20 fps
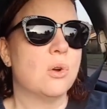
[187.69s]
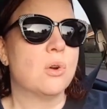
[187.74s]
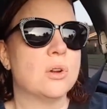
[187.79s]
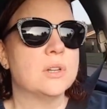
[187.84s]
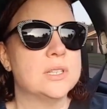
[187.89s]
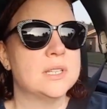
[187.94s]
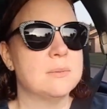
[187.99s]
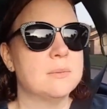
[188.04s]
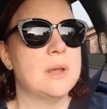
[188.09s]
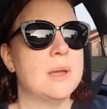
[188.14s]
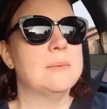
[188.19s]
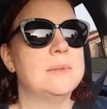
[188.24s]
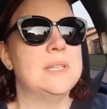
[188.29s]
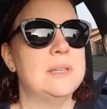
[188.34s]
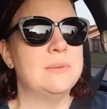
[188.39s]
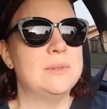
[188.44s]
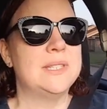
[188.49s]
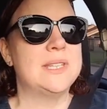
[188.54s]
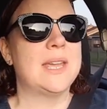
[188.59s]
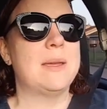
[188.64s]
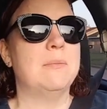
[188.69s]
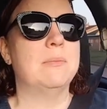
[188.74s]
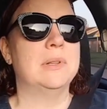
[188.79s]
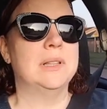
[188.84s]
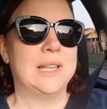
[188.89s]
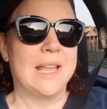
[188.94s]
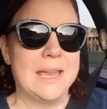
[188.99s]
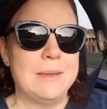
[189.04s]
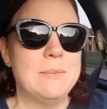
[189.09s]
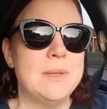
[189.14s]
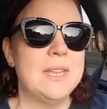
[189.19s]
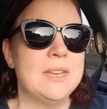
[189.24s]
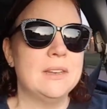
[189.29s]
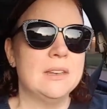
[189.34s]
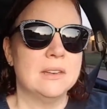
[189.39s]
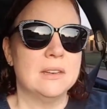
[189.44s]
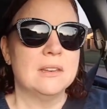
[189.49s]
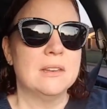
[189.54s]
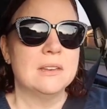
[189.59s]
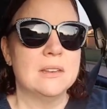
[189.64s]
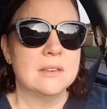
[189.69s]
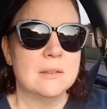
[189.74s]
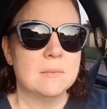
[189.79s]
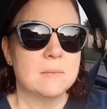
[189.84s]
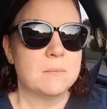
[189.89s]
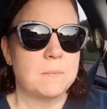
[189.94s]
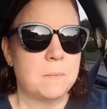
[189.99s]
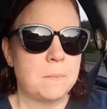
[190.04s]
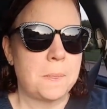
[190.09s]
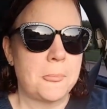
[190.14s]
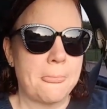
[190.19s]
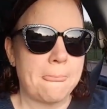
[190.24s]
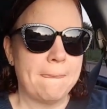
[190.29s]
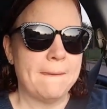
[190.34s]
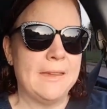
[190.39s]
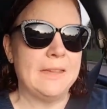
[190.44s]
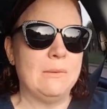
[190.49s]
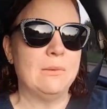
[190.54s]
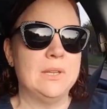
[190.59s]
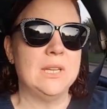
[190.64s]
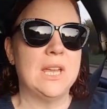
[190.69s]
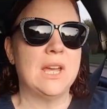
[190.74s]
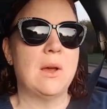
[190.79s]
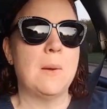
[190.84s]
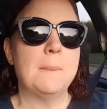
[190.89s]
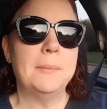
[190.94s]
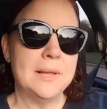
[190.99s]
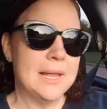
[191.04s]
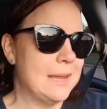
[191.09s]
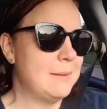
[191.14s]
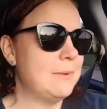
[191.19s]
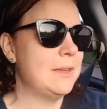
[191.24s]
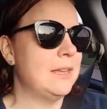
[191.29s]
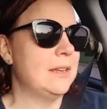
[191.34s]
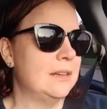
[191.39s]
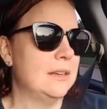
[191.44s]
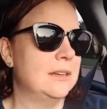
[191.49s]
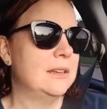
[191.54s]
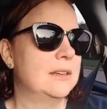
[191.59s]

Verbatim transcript: Or sometimes he would say blame it. He would yell, blame it.